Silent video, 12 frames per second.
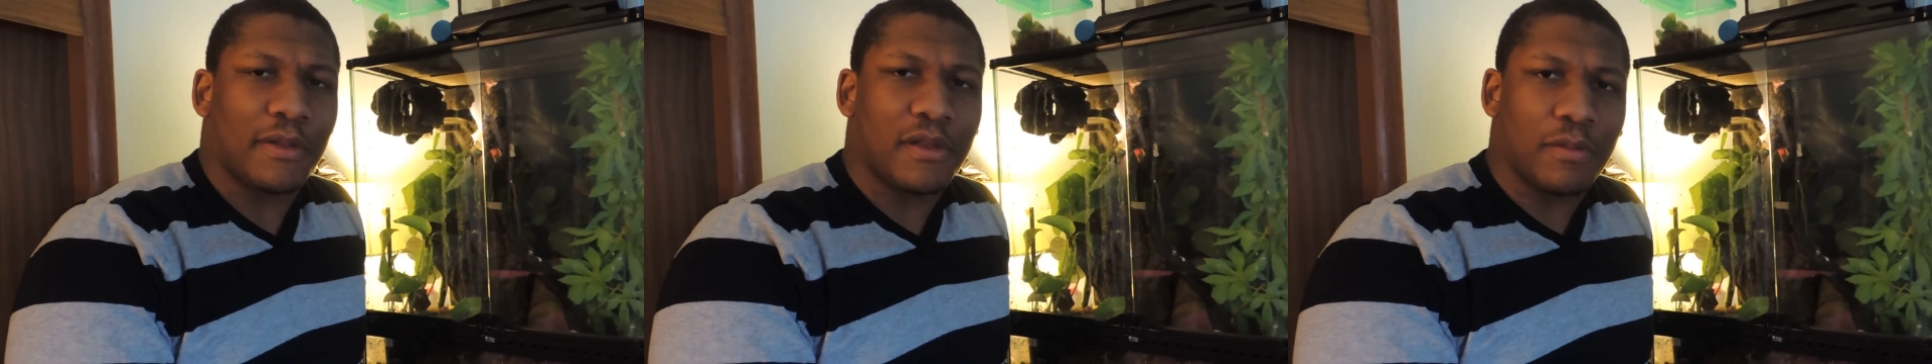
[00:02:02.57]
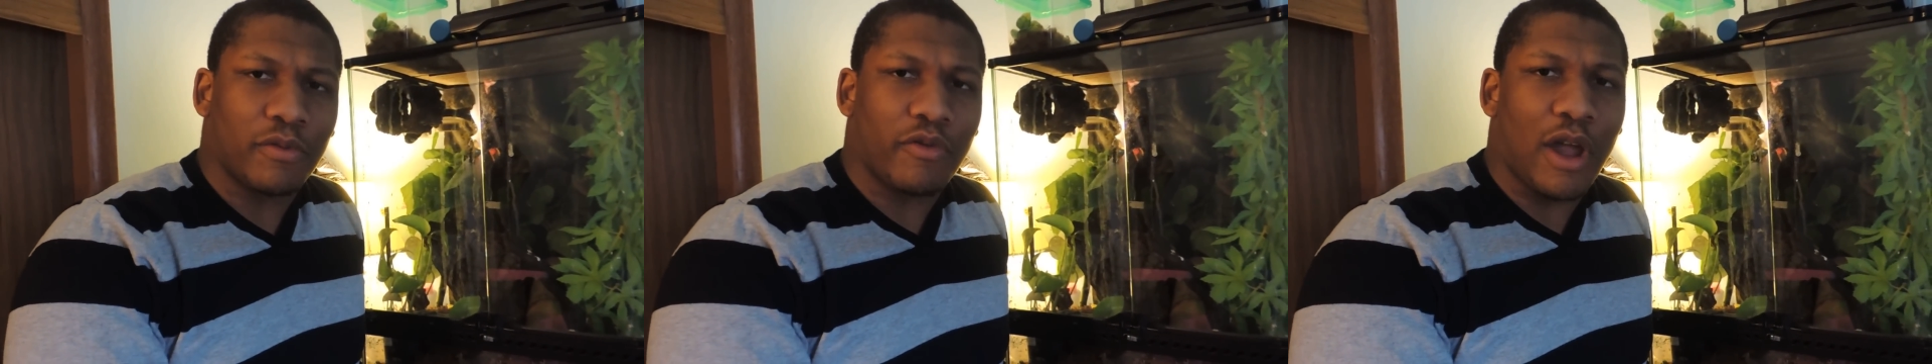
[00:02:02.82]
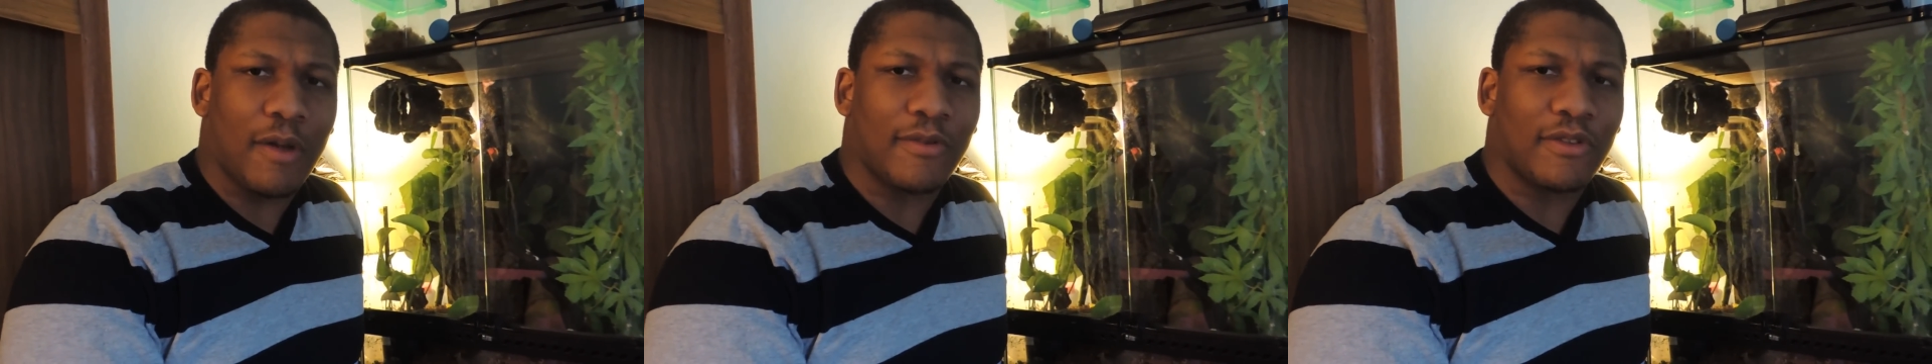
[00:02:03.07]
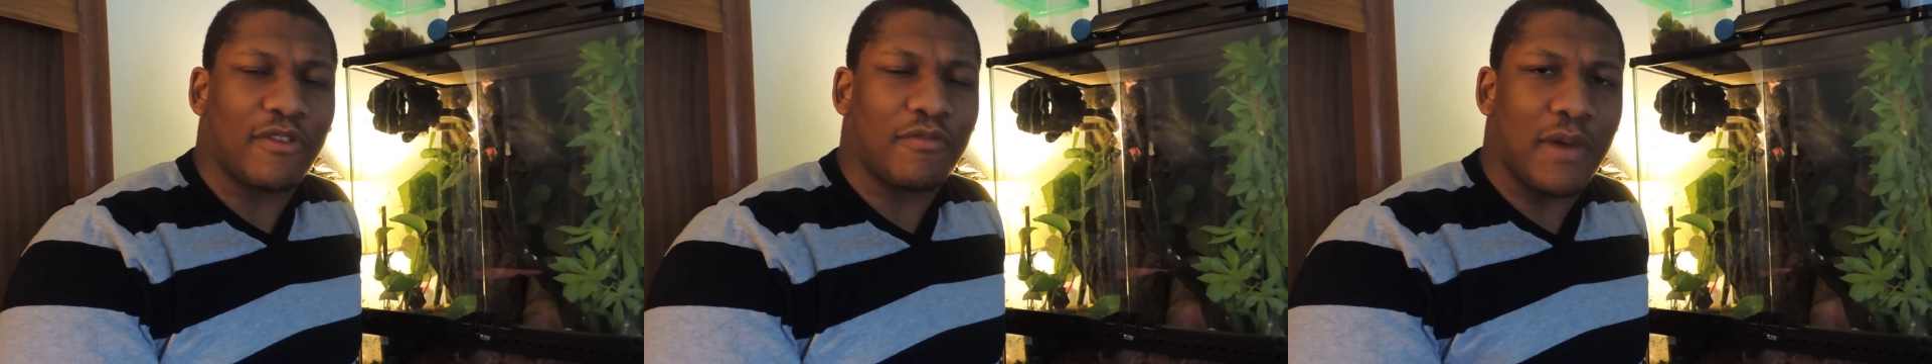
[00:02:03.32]

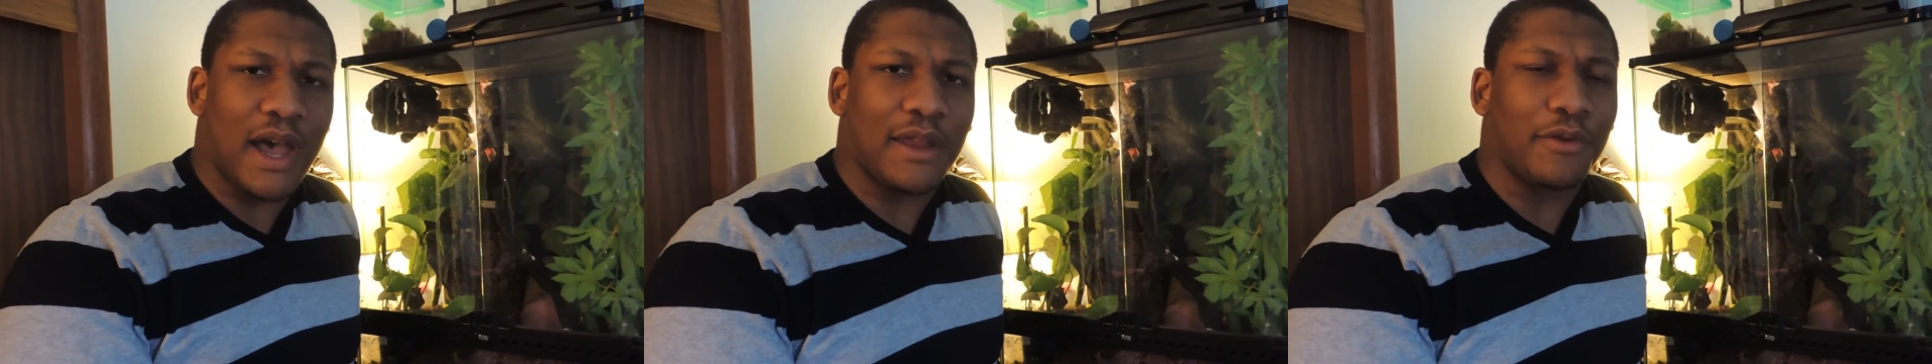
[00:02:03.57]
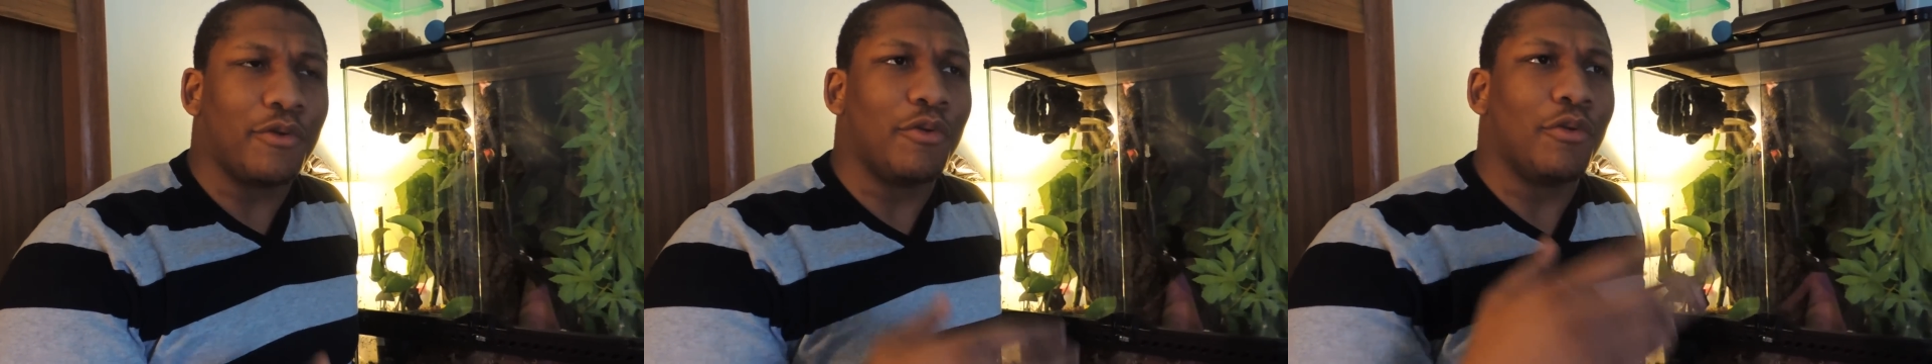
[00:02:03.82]
subscribers of mine